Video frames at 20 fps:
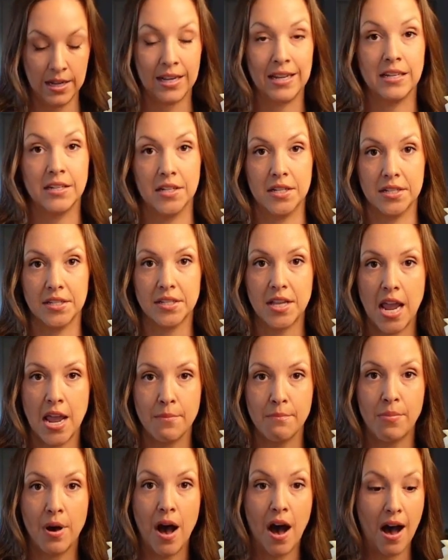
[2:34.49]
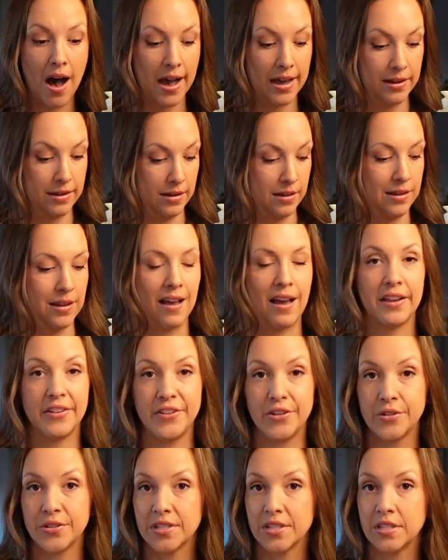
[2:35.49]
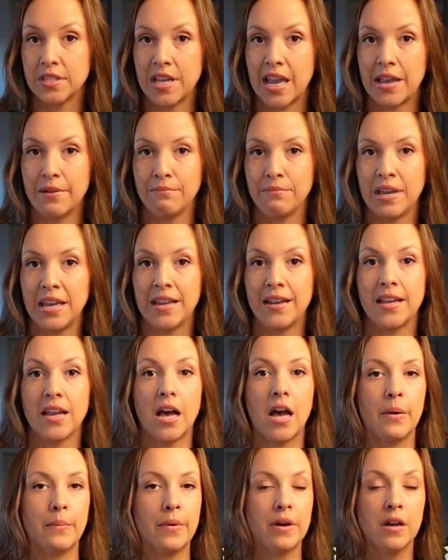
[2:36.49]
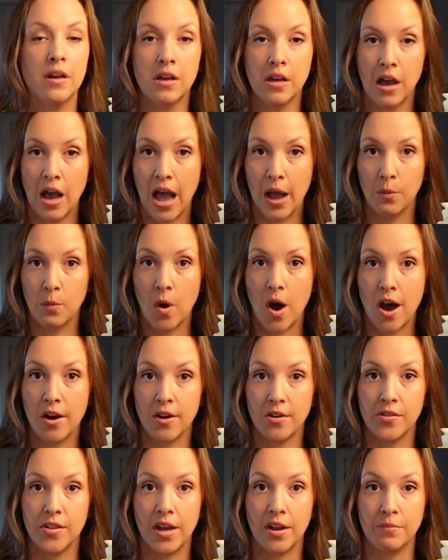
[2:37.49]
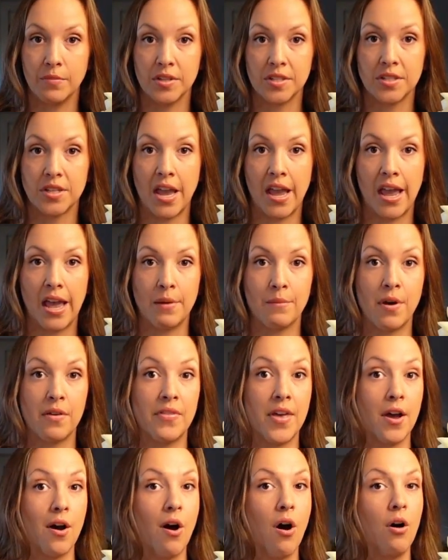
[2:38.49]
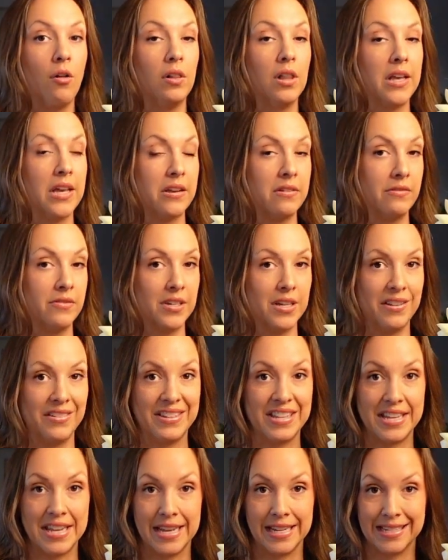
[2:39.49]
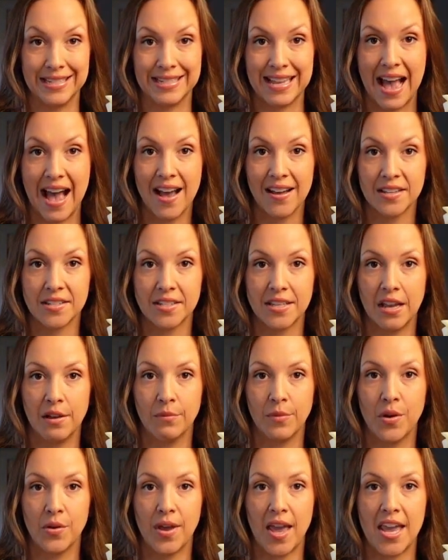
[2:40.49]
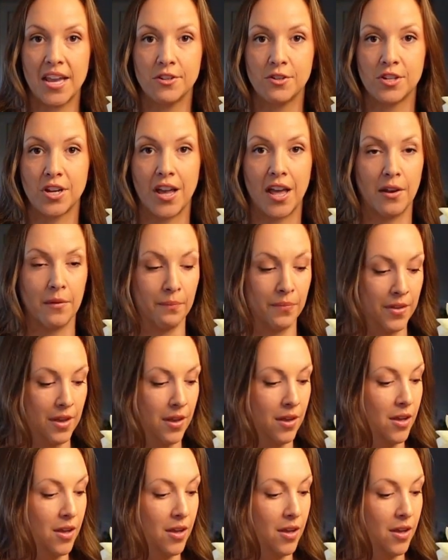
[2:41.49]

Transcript: into the same pot, I used the same medium. I watered them the same. They all lived in the exact same location.